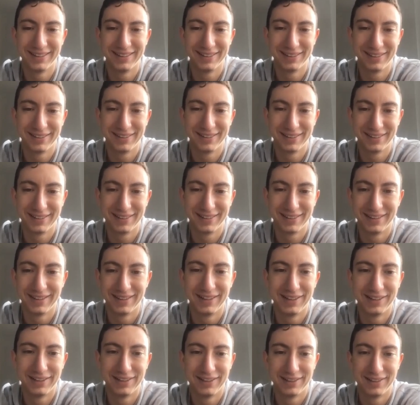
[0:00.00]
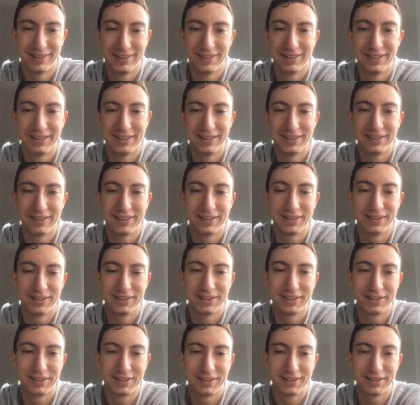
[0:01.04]

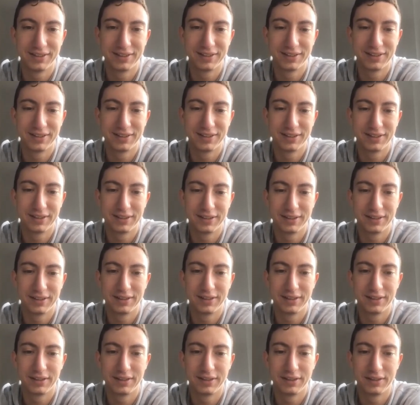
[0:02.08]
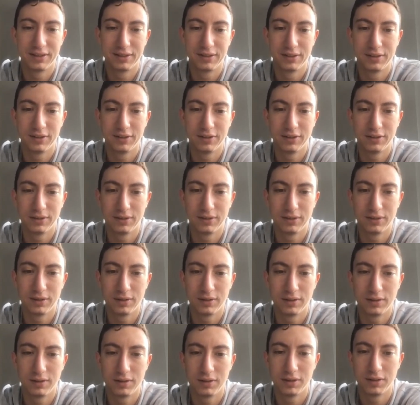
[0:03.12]

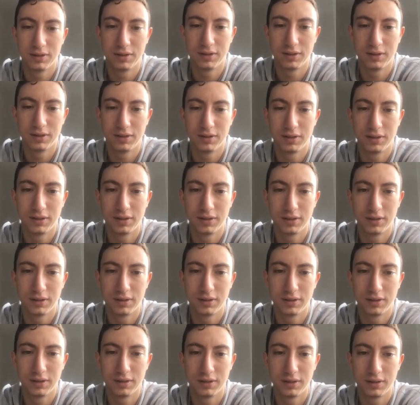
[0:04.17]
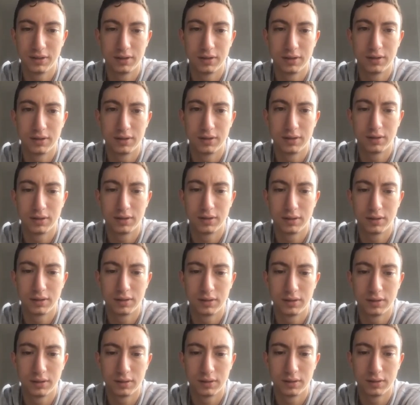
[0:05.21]

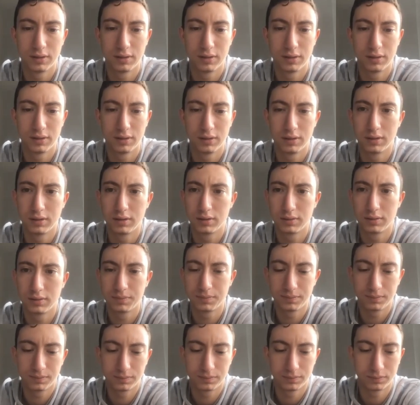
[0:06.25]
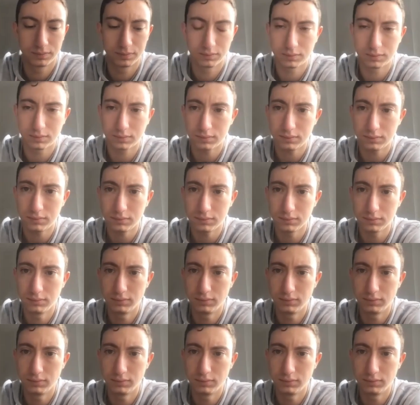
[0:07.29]
No words are spoken by the person on screen.